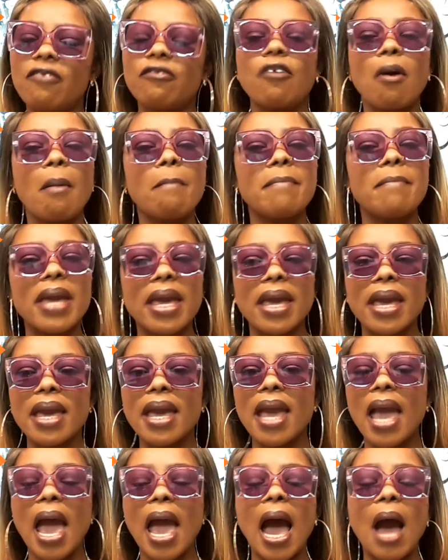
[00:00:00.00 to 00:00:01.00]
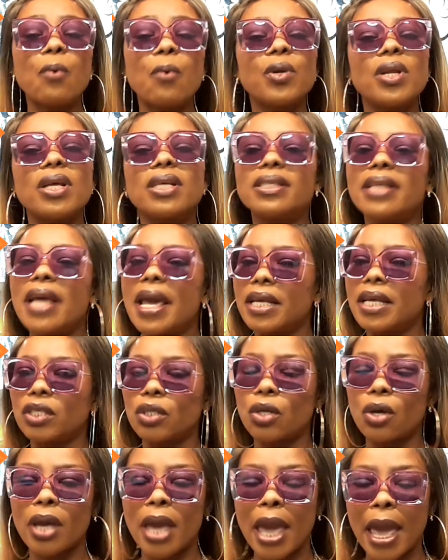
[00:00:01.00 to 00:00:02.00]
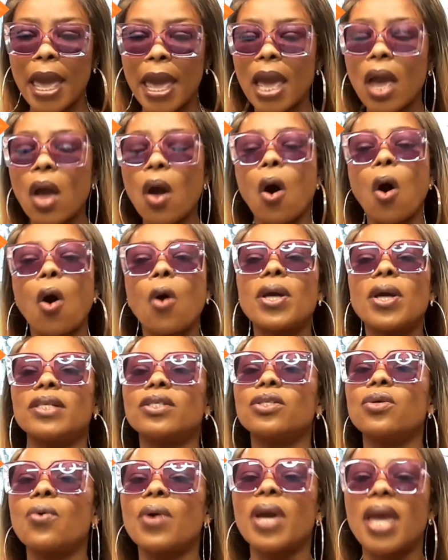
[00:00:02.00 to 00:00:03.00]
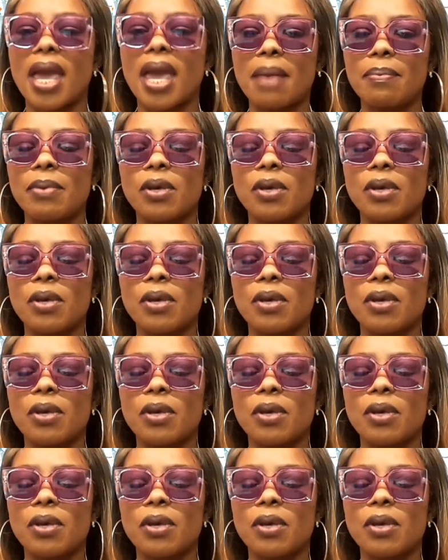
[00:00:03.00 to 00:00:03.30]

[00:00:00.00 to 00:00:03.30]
For me, I wouldn't say it's okay or it's not okay,